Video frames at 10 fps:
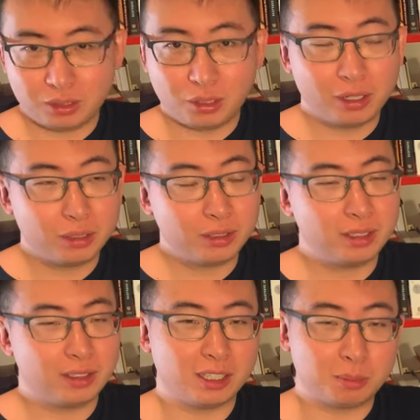So there was
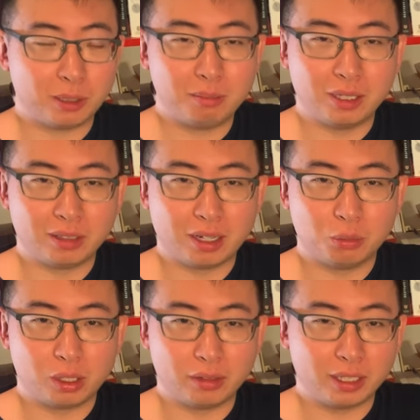this experiment
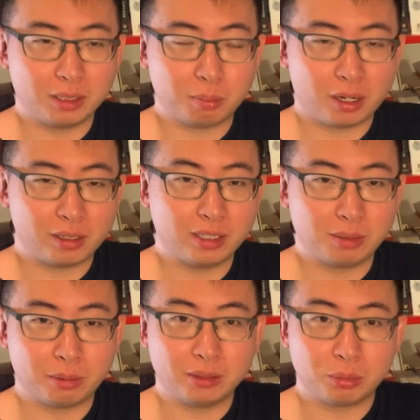done where these
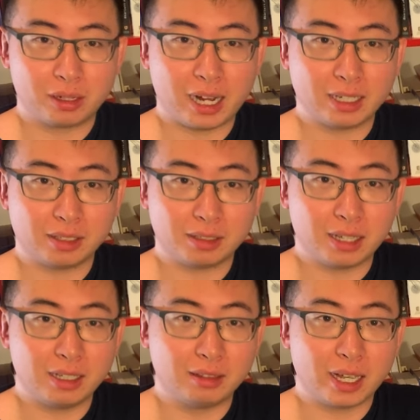participants were asked to
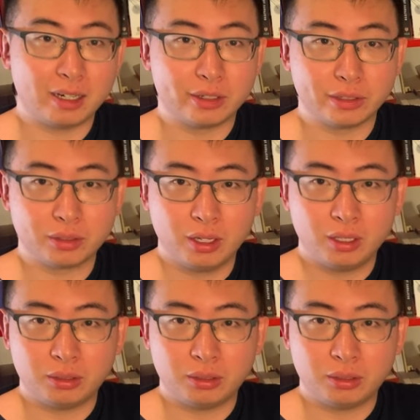send letters